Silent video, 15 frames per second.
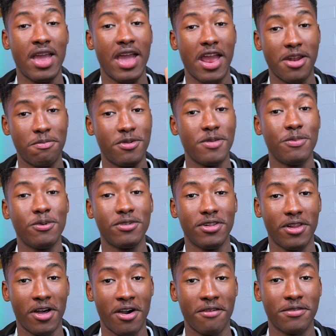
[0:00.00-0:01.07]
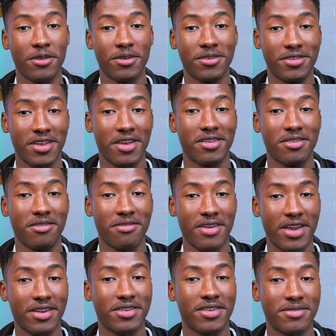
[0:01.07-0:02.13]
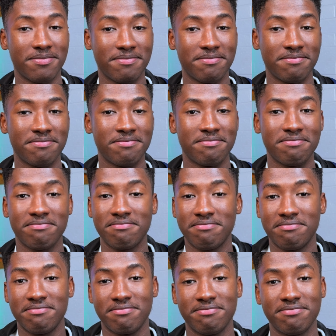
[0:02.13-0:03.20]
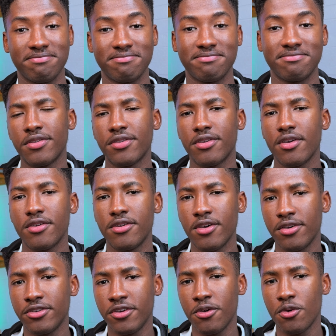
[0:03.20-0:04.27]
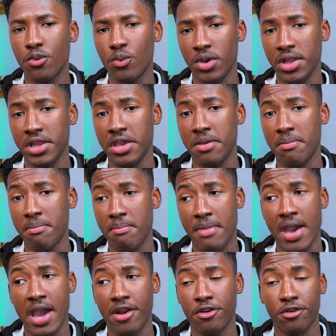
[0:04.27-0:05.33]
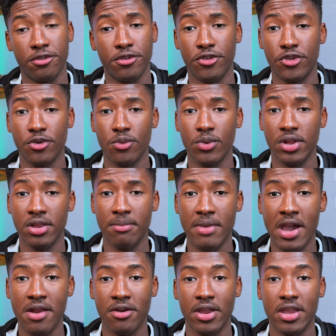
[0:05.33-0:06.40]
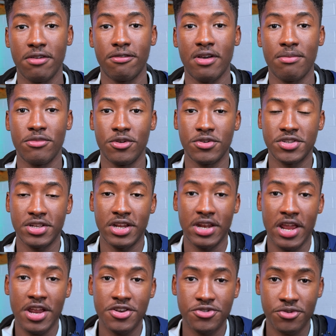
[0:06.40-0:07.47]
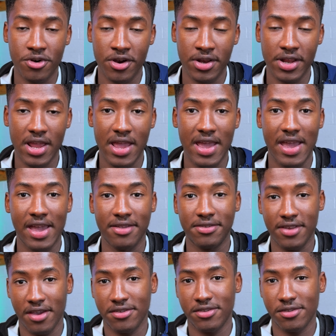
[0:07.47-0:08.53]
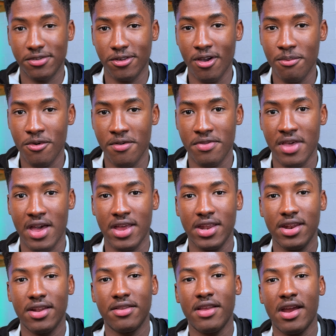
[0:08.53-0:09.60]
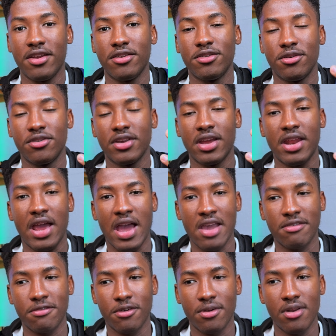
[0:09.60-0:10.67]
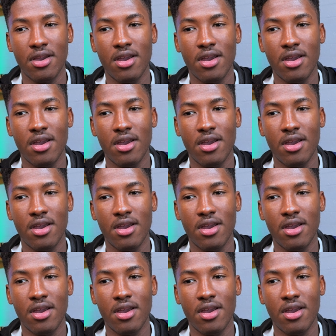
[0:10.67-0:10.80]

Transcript: And people love those text effects. But the main question is, does it really matter? Does it really matter if I'm using an Android and texting someone that is using an iPhone?